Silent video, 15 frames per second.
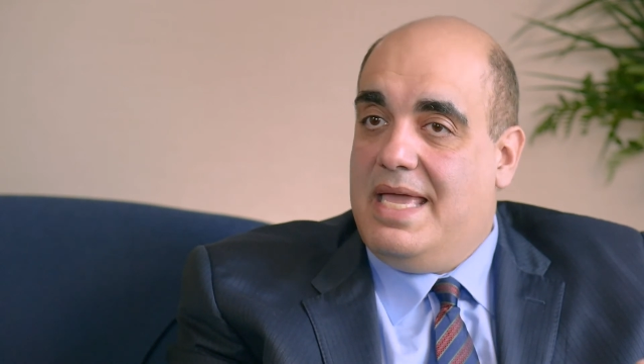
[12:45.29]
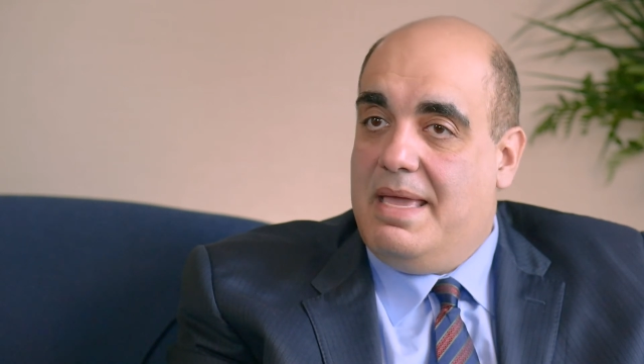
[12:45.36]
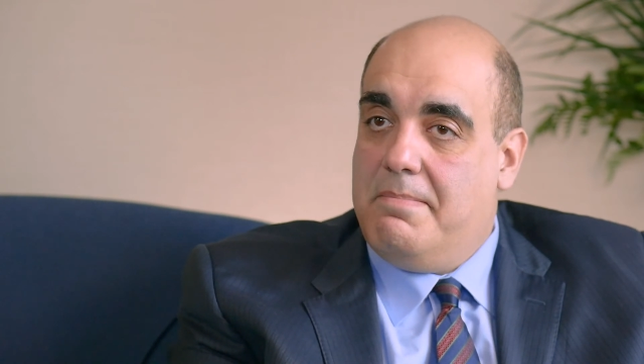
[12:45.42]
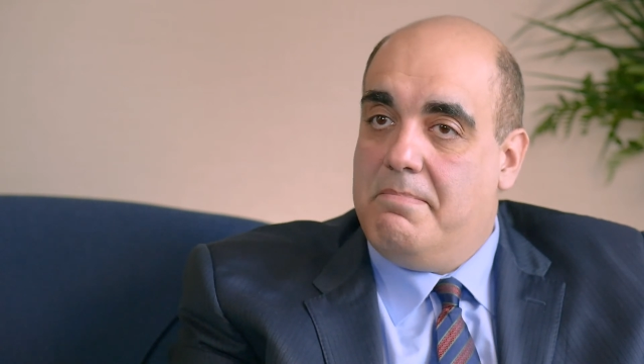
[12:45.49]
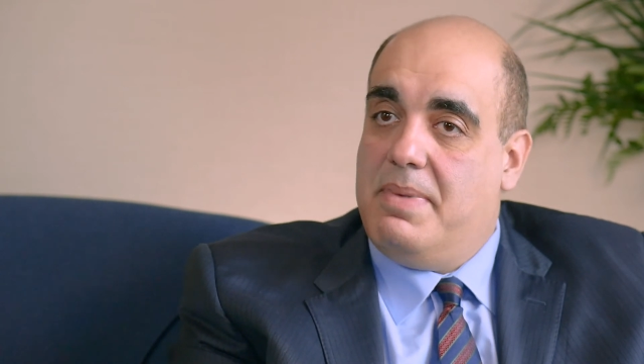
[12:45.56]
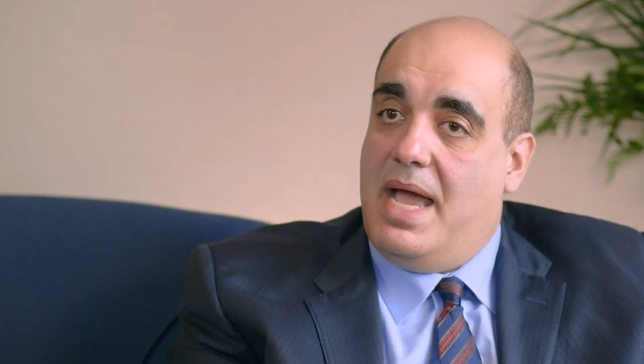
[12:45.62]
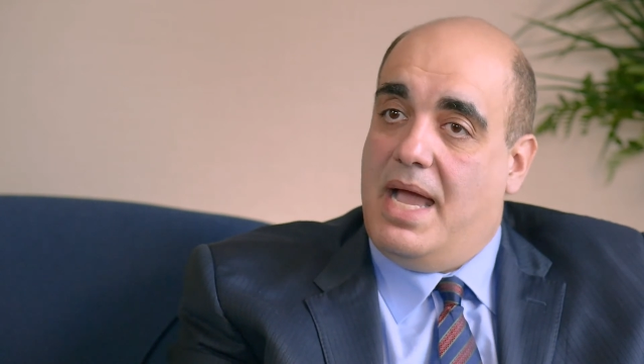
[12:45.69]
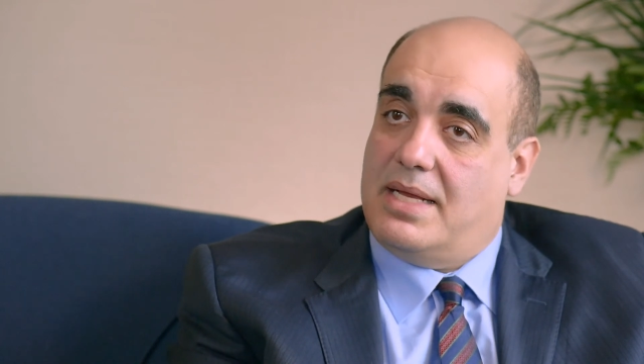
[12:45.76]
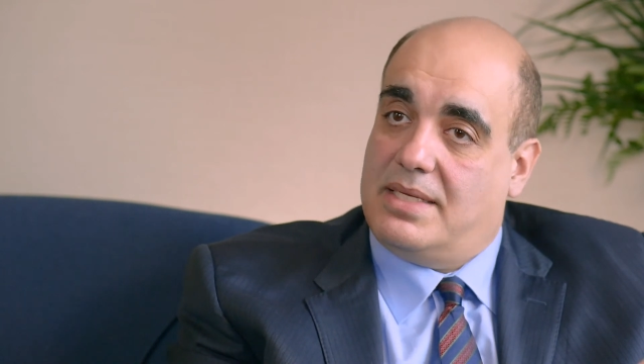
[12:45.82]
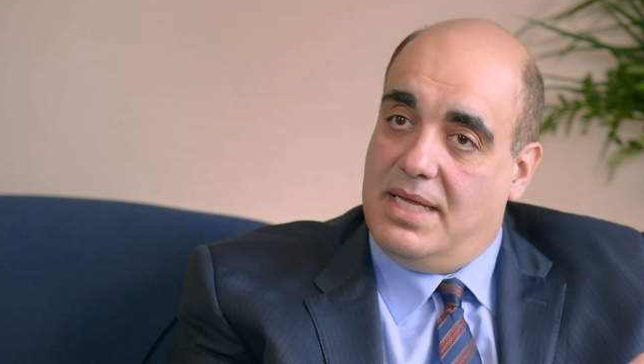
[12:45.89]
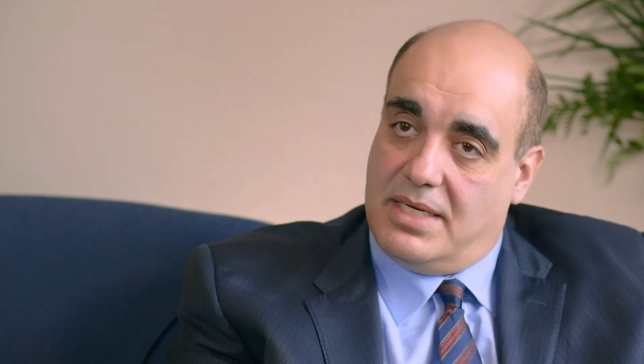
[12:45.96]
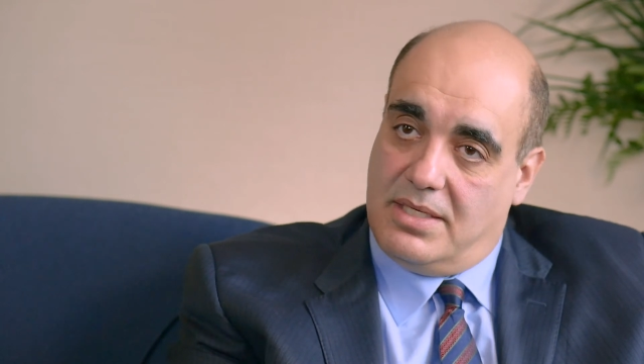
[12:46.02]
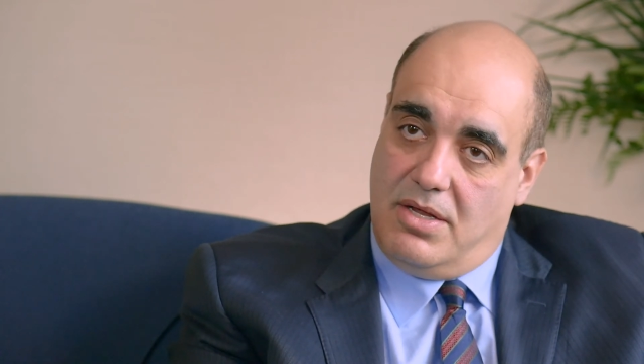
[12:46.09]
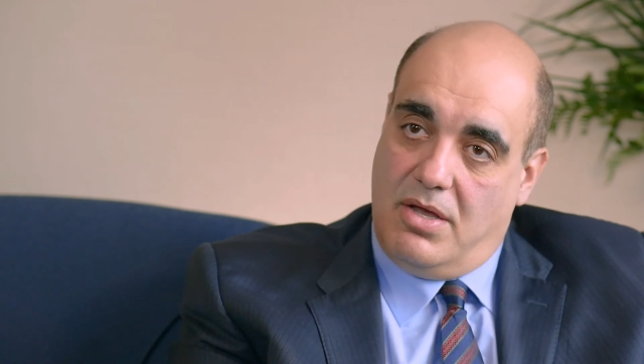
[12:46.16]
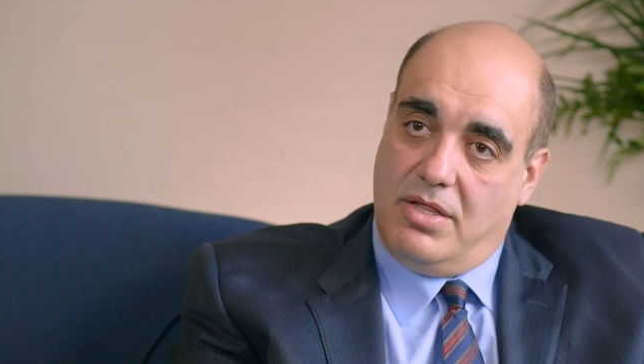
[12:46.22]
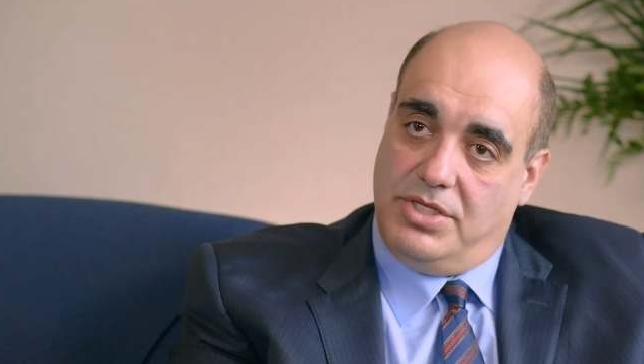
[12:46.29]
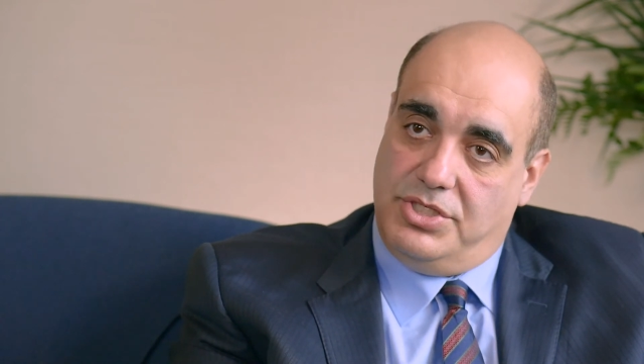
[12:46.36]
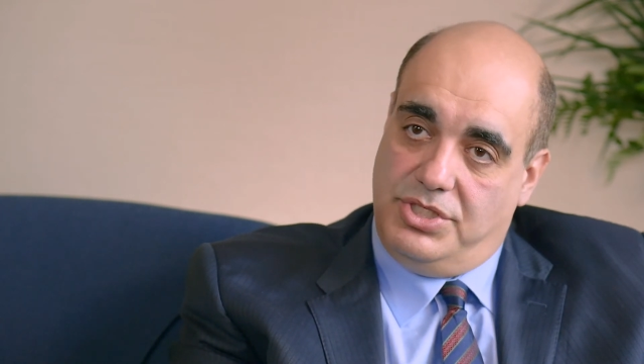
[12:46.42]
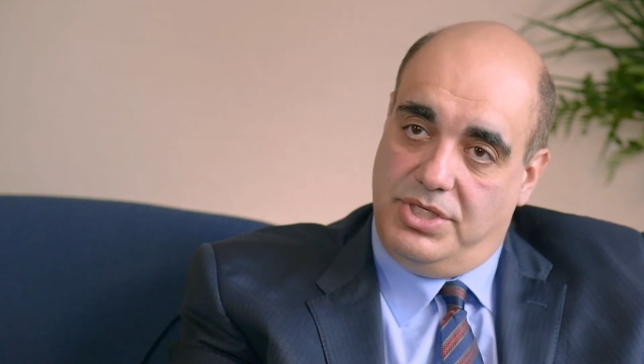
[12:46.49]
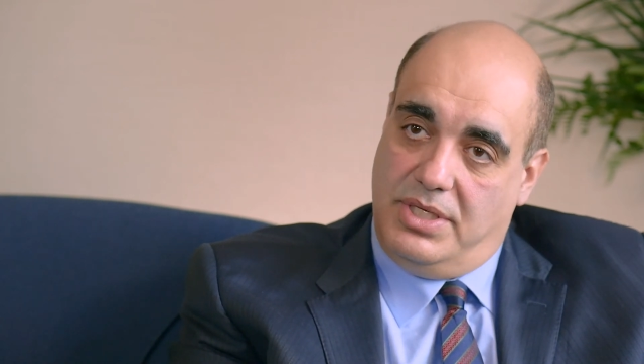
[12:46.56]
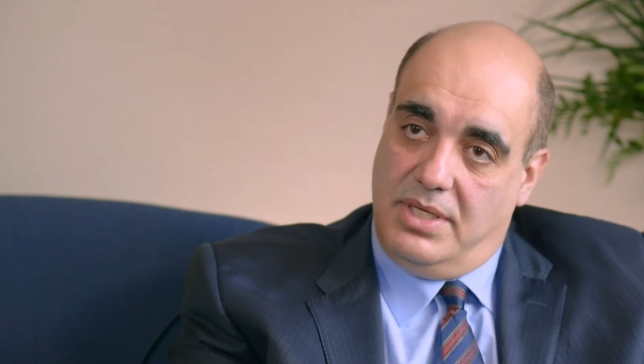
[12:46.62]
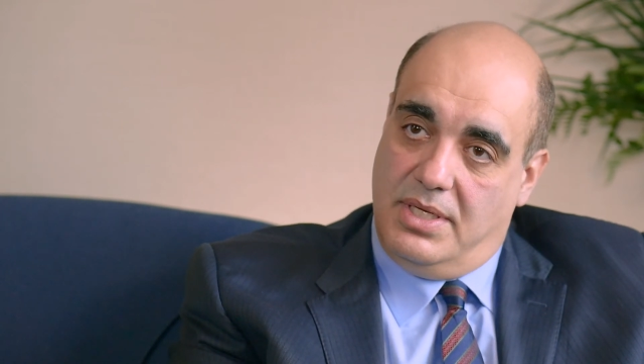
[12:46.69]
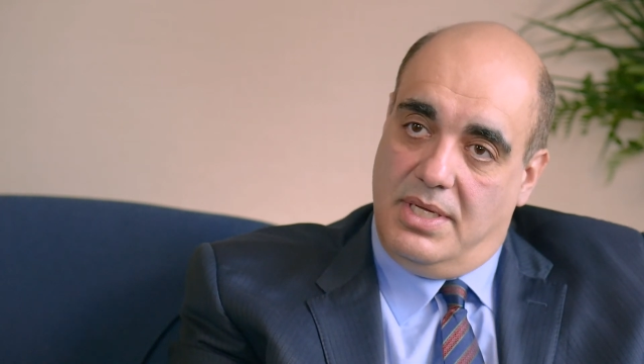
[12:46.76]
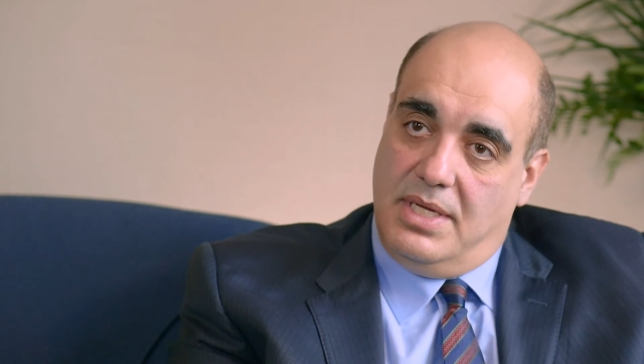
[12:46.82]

impact technology.